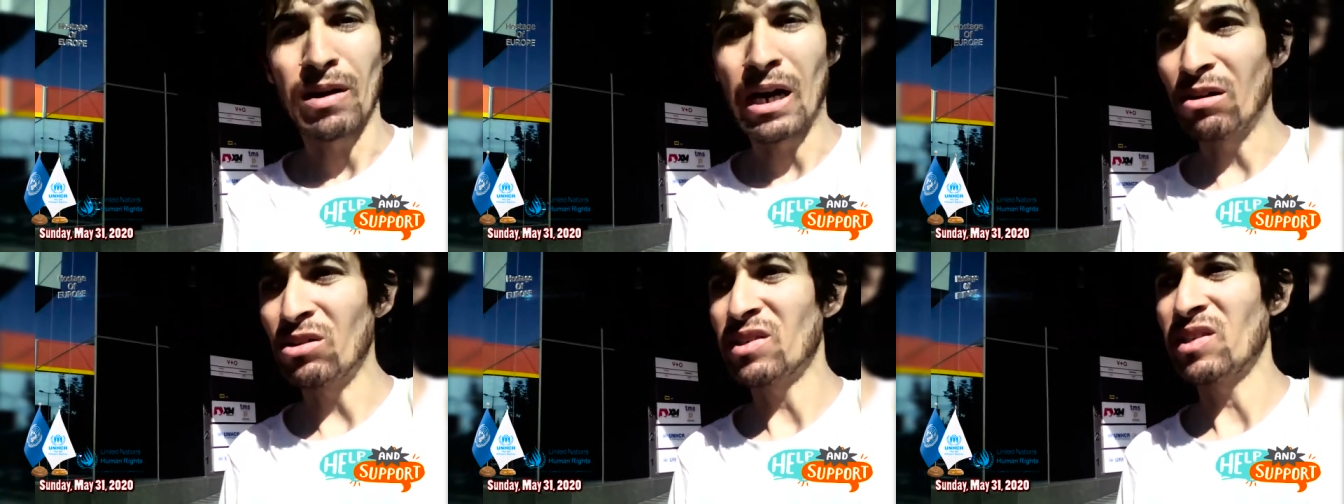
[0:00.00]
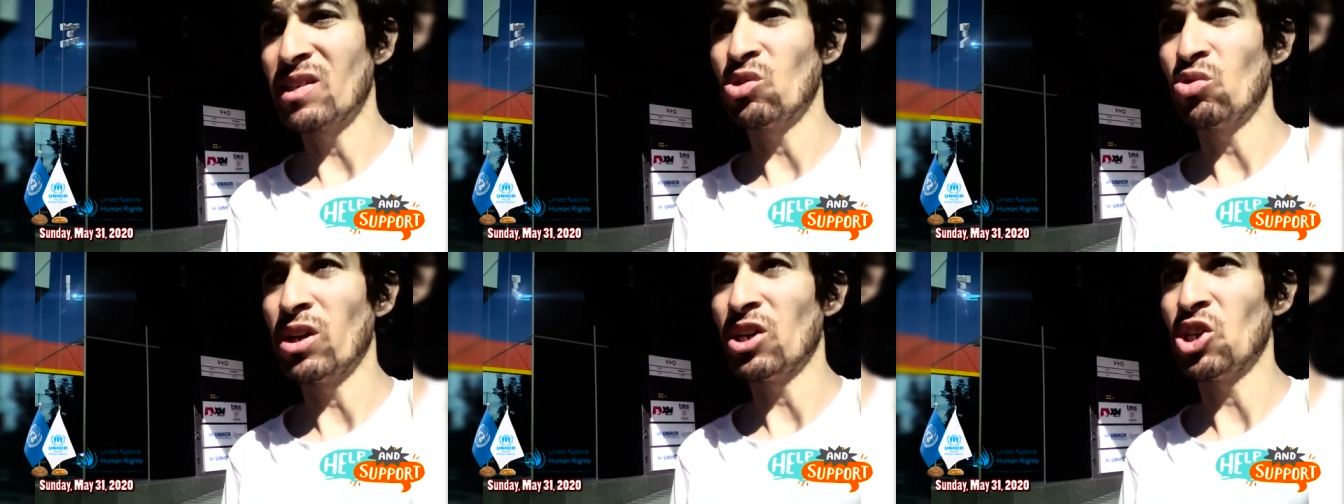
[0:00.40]
our
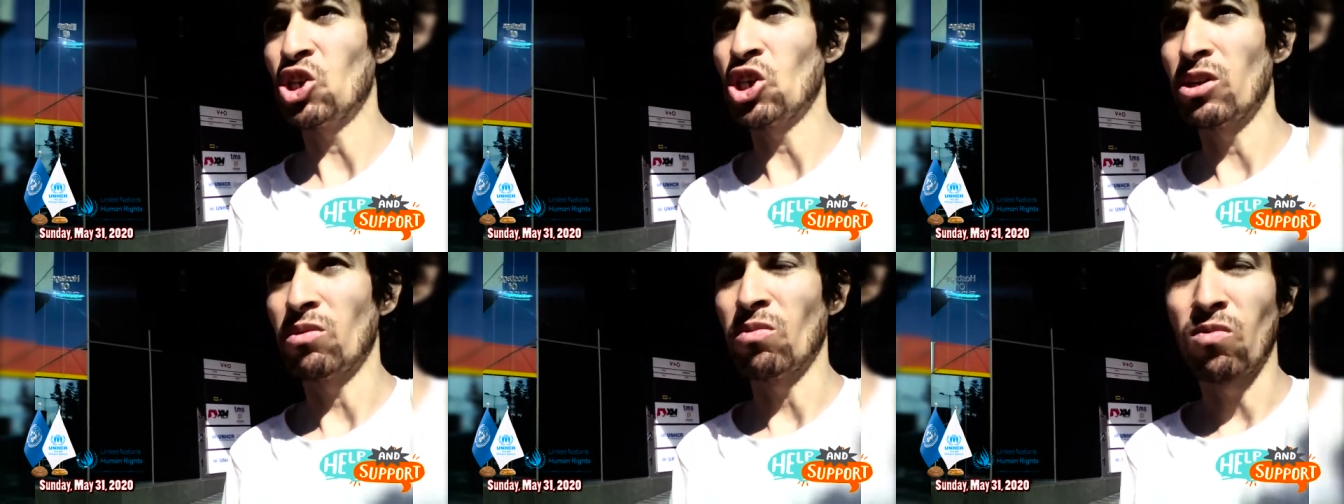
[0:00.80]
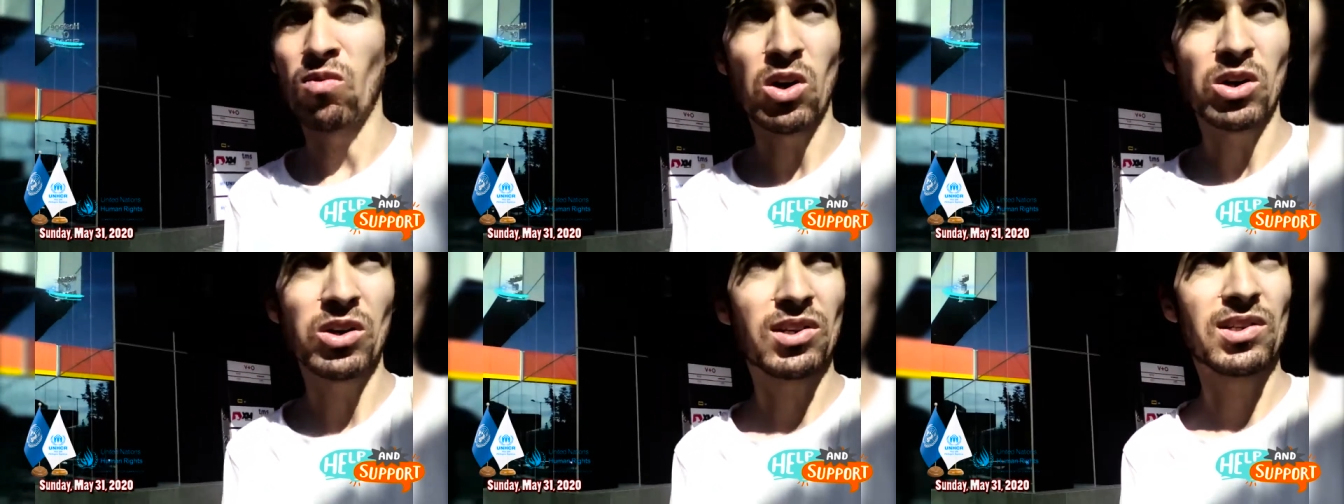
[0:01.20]
situation
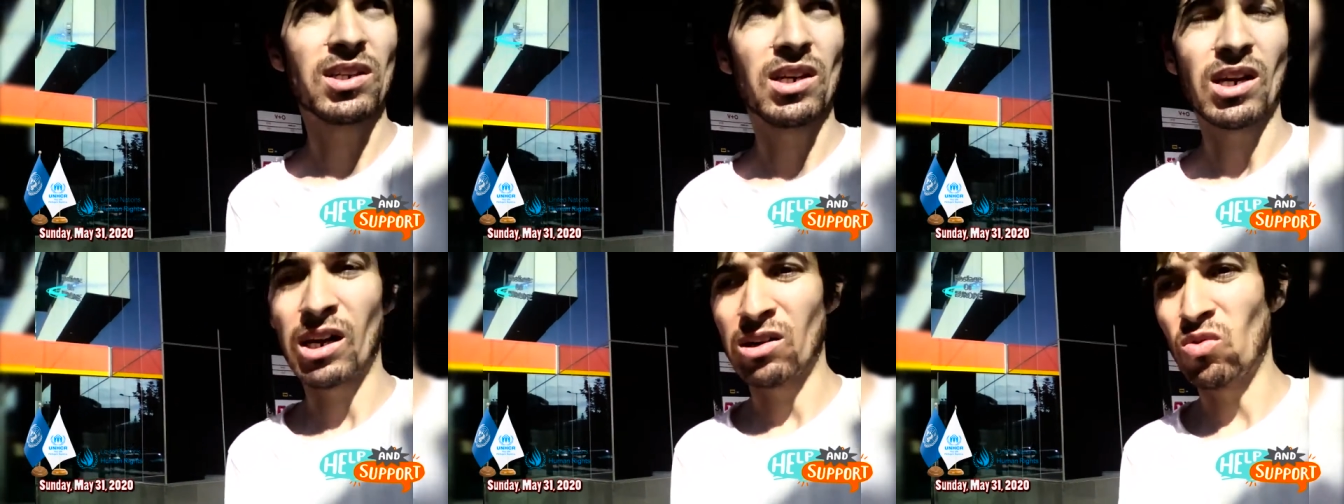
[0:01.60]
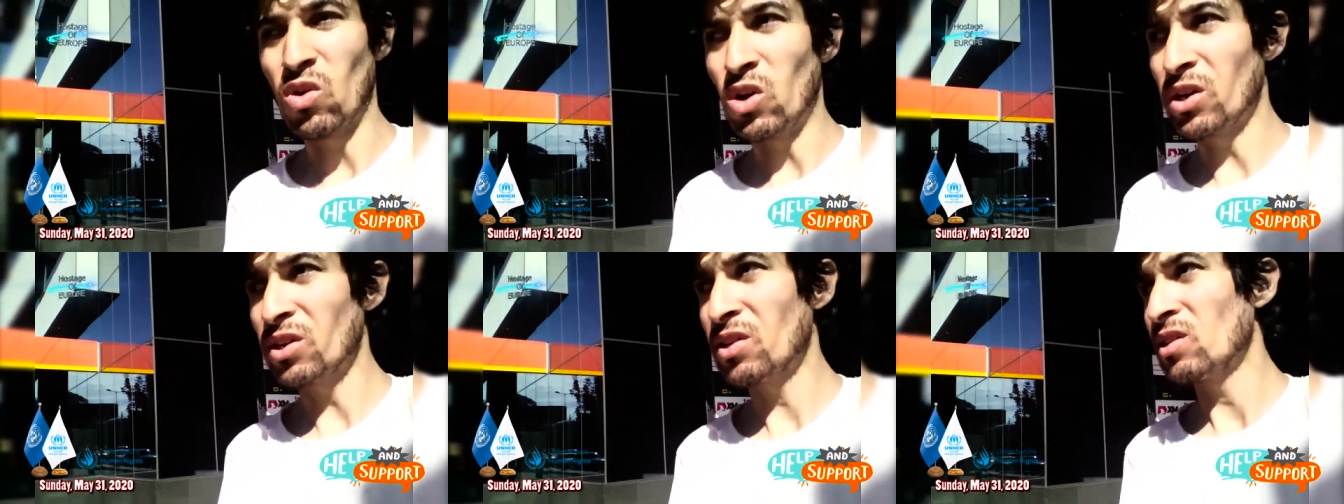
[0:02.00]
worse and
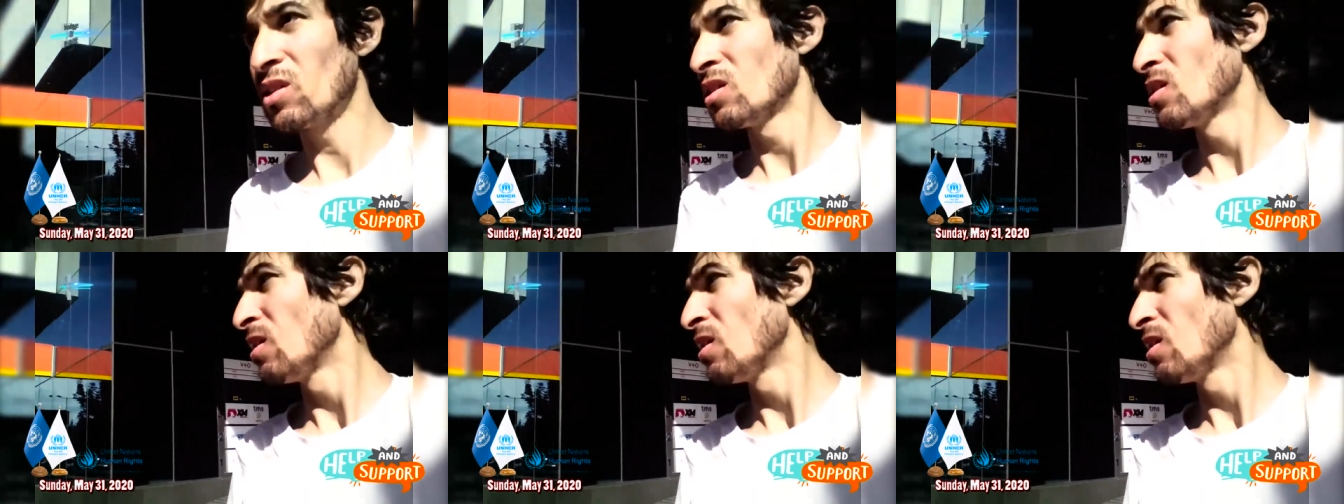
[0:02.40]
worse